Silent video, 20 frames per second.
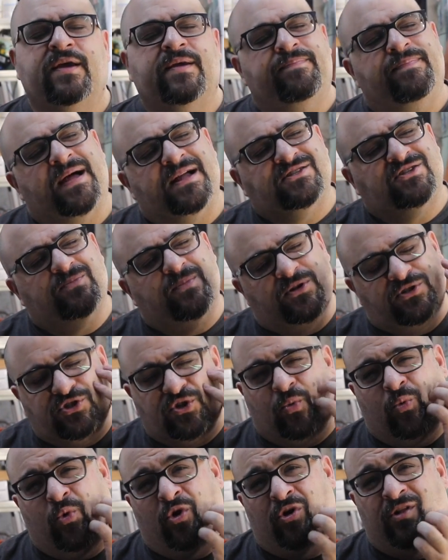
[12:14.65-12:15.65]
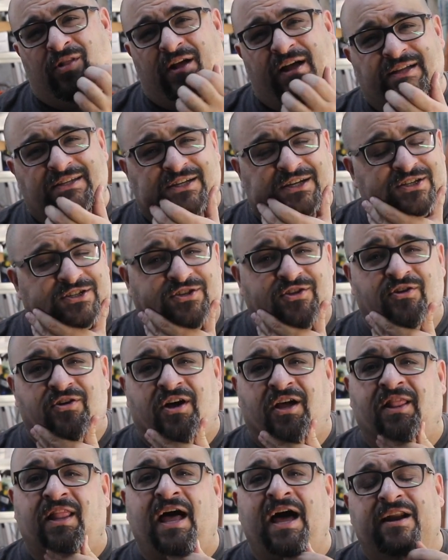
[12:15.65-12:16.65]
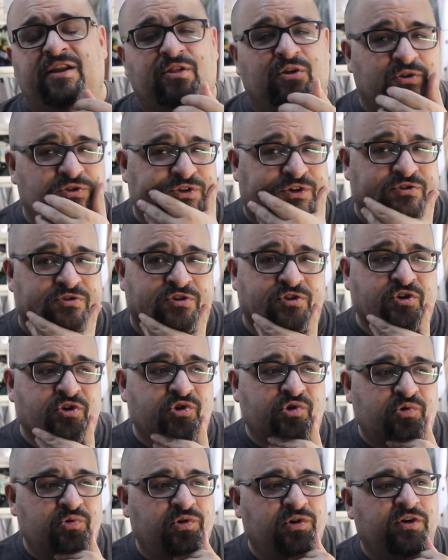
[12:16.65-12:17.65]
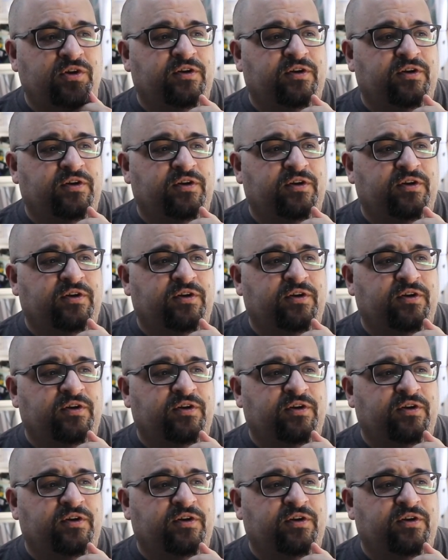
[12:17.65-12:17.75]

Not so much the water lines because a lot of those are new